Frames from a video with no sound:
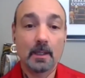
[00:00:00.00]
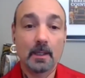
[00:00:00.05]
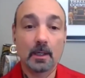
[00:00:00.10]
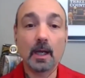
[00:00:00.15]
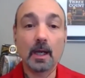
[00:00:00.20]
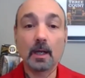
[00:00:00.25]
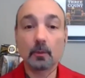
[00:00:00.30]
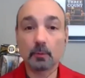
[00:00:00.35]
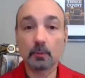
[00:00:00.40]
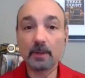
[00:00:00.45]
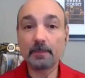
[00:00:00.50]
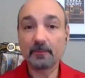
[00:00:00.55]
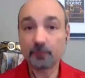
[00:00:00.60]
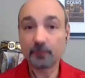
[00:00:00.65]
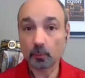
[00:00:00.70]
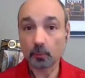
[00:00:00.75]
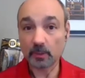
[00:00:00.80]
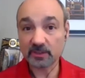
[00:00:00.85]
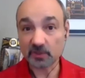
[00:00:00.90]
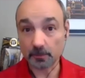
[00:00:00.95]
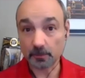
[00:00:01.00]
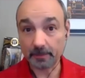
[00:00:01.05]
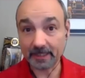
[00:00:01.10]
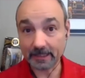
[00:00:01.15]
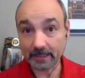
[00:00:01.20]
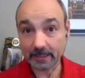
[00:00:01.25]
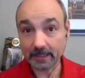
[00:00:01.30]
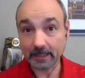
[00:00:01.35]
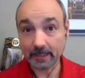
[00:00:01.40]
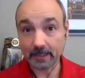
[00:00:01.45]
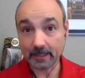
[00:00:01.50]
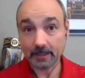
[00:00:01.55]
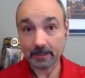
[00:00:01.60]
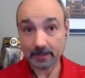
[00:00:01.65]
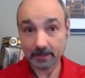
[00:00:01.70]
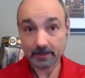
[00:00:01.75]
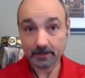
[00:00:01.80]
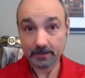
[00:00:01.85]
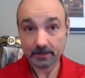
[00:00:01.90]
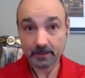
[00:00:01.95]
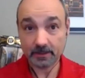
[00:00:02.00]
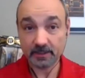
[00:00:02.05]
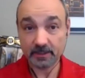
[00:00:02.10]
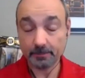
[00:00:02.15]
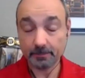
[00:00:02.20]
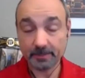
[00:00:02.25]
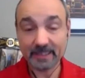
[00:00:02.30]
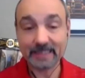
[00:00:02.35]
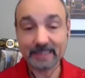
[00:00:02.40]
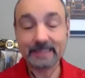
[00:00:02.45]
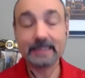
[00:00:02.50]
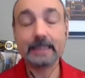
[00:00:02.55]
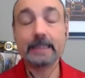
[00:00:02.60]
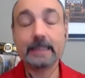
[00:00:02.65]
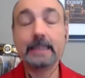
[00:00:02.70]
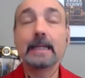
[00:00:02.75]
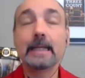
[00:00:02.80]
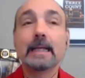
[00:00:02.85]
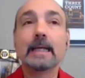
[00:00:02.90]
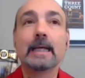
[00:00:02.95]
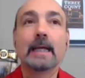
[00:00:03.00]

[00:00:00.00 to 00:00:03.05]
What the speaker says: right before WrestleMania in the Big D,